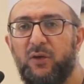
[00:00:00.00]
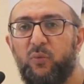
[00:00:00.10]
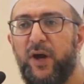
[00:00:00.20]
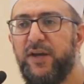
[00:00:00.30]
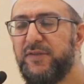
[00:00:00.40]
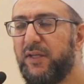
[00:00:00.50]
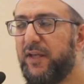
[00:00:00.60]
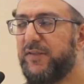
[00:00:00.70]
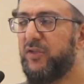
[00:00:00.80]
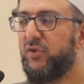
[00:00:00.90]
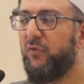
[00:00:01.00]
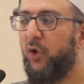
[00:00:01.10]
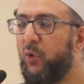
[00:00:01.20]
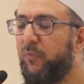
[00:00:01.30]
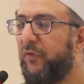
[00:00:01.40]
Why is it a sense of
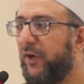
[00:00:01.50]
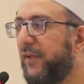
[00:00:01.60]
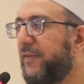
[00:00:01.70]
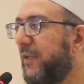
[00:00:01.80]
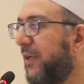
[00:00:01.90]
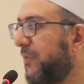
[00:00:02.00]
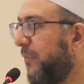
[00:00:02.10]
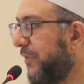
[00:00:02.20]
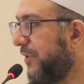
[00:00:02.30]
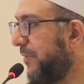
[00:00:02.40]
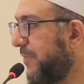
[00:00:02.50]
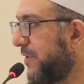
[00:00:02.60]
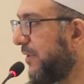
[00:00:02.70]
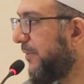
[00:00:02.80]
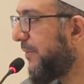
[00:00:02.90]
hope for us as
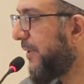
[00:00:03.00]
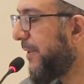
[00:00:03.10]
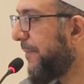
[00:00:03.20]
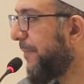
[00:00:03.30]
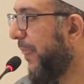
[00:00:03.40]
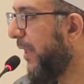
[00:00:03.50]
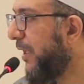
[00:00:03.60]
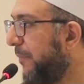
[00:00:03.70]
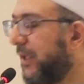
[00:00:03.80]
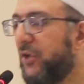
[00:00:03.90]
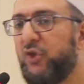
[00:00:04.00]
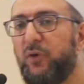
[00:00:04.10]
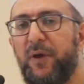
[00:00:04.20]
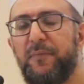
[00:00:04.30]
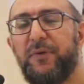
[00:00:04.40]
Muslims? Because
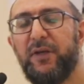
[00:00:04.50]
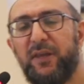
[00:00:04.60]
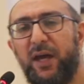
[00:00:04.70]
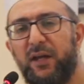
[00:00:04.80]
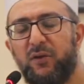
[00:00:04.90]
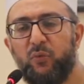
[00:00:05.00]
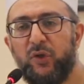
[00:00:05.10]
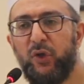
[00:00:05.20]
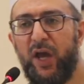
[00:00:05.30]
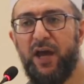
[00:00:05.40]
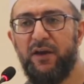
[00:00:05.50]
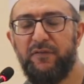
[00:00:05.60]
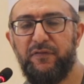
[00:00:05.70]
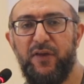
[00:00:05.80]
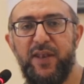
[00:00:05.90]
remember that when you
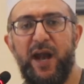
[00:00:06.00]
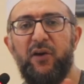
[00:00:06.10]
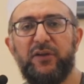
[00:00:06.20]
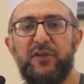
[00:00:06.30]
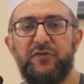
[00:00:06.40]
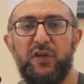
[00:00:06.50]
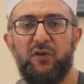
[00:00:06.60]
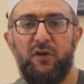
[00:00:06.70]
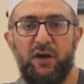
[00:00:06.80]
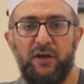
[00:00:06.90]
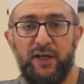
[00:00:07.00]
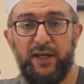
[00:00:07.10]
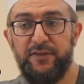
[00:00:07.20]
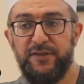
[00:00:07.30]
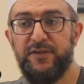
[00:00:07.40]
have narratives in the Quran,
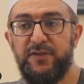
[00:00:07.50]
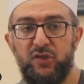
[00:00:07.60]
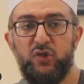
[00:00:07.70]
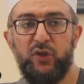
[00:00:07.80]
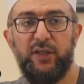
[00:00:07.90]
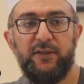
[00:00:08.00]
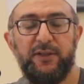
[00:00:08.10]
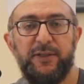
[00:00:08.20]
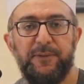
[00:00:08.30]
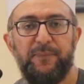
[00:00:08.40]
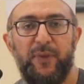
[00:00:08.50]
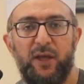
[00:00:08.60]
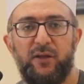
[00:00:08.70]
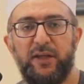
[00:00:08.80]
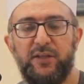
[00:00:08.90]
again this is history,
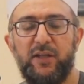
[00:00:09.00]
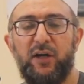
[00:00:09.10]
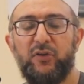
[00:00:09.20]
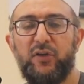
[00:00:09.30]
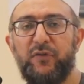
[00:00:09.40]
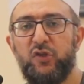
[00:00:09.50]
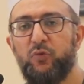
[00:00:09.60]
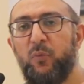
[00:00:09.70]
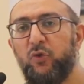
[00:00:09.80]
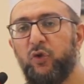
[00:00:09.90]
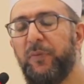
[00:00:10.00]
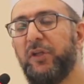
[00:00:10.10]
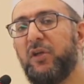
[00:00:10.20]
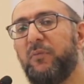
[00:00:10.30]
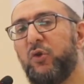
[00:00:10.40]
like the narrative that's
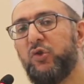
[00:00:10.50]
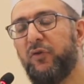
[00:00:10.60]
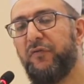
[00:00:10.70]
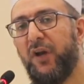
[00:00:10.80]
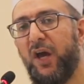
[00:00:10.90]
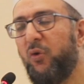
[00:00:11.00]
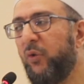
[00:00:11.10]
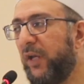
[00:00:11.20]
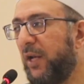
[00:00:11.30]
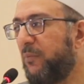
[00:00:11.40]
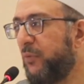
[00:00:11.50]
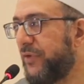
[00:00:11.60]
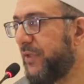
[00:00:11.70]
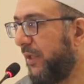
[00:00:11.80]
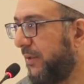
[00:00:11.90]
repeated the most of Fir'aun and
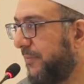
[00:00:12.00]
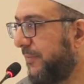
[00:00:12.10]
Musa.